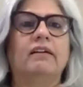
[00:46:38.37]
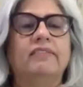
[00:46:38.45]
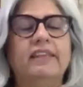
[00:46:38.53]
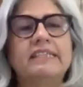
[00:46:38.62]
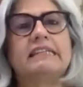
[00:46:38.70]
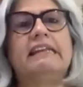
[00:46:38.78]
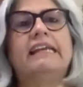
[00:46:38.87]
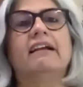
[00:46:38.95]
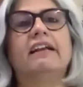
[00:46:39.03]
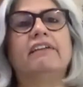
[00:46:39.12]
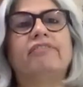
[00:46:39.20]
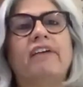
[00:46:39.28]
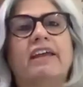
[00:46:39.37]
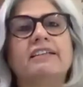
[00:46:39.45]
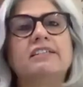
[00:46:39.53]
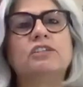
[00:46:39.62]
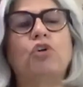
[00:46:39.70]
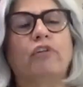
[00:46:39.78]
This legal
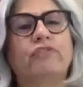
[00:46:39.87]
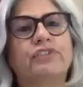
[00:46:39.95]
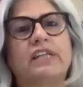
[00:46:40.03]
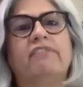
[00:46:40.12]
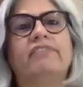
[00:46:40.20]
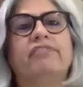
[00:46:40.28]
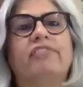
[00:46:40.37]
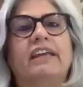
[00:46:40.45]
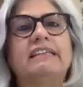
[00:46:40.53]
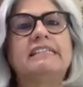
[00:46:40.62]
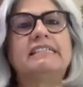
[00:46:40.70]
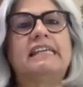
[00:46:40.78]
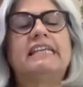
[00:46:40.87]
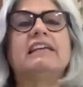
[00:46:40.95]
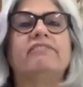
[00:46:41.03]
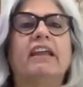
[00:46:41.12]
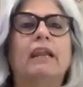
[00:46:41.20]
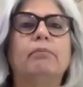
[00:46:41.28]
defense of self-defense is
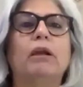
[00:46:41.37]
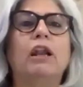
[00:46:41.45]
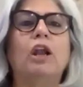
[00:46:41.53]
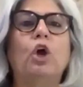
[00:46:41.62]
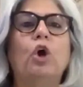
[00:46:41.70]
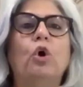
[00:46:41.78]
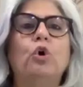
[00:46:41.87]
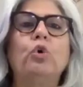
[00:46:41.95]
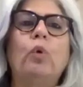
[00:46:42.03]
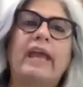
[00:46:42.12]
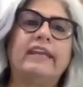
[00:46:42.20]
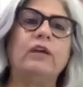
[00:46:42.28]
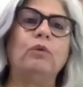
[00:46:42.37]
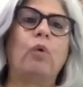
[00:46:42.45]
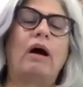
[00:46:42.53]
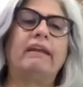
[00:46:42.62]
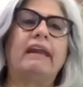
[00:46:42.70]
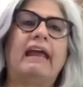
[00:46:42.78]
available to
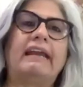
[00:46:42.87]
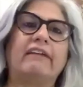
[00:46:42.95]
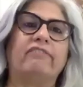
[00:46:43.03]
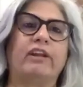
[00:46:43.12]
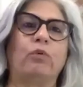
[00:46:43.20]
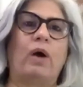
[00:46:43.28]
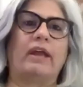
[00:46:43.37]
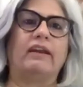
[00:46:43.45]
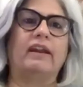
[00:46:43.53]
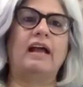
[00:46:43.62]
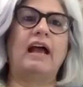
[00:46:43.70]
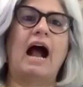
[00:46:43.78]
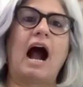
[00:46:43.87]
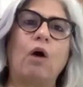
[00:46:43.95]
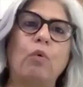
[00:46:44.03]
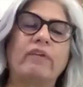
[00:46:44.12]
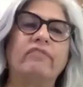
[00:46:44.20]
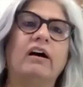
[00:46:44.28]
anyone and everyone.
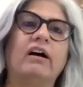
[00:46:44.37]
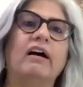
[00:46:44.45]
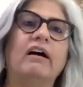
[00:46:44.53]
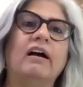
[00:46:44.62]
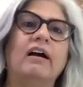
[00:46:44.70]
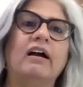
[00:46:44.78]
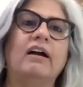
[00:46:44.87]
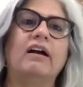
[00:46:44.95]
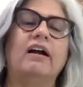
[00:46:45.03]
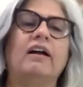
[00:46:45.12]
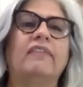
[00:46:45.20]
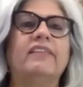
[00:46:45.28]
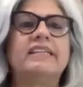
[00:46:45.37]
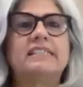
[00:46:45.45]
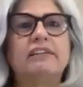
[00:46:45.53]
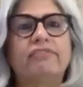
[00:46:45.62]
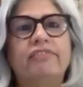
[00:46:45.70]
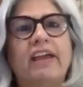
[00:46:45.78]
However,
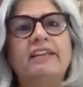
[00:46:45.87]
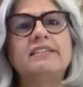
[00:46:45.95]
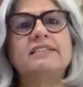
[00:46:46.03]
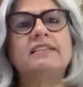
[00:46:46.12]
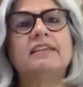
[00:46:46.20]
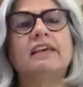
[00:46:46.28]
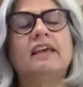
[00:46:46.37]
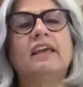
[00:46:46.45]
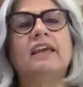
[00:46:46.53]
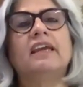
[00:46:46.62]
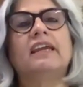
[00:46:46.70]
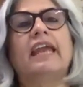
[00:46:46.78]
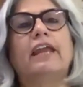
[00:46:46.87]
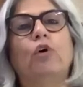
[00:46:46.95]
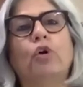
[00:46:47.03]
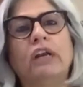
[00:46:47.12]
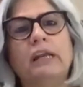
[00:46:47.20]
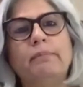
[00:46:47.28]
this defense can
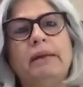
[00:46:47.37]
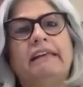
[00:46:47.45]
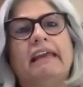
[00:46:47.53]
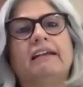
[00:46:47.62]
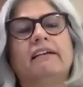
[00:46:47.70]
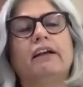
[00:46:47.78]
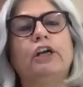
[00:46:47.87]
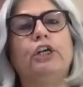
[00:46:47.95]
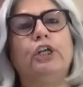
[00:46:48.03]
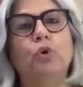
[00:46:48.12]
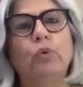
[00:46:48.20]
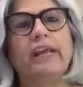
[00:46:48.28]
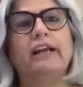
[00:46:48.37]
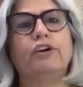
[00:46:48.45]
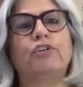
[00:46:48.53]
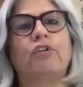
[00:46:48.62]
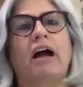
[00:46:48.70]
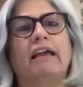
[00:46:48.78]
only be taken during
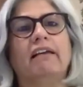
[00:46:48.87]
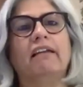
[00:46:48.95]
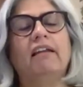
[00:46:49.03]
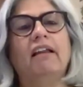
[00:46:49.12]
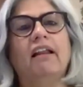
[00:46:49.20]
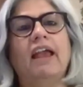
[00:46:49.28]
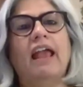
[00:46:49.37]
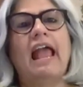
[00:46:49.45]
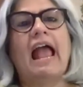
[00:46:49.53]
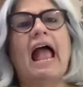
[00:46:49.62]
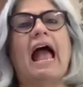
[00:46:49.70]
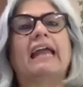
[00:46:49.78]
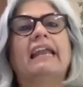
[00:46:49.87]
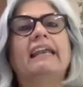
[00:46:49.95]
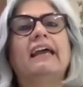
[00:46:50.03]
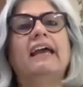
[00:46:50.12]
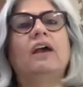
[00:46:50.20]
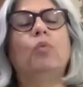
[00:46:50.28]
a trial and
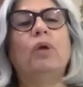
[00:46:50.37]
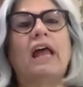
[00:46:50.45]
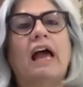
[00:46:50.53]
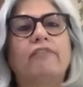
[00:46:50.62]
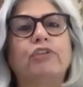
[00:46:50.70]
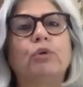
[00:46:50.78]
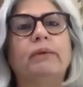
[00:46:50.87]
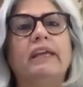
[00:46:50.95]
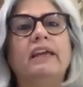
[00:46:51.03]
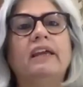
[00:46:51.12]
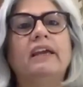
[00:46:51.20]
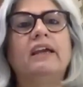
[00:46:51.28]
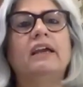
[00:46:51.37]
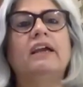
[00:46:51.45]
will have to be